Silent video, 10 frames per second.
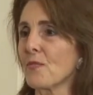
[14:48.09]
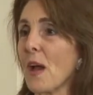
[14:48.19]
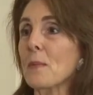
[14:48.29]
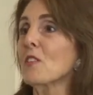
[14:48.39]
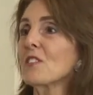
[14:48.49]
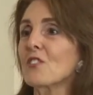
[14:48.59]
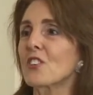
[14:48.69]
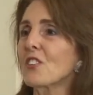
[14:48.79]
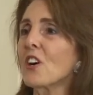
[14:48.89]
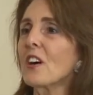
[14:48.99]
fabulous
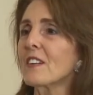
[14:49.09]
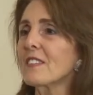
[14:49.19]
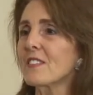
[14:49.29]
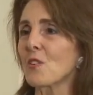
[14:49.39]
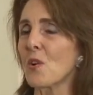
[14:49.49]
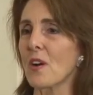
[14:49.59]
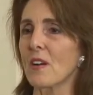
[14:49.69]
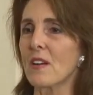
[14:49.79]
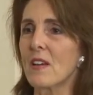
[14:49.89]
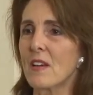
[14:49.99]
good looks or